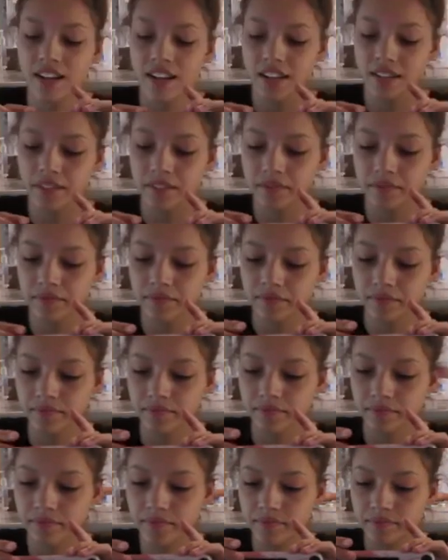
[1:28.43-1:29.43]

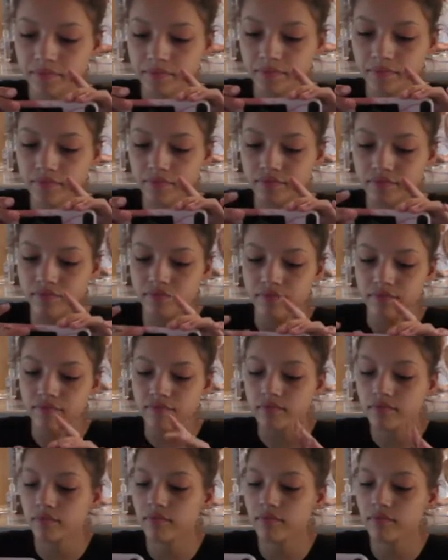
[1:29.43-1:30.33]
Nobody speaks.